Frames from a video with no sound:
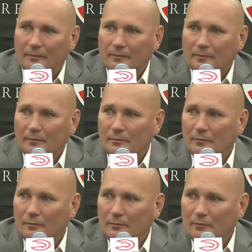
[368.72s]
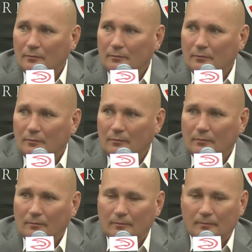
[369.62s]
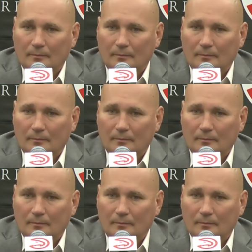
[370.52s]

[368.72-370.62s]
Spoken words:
(no one is talking)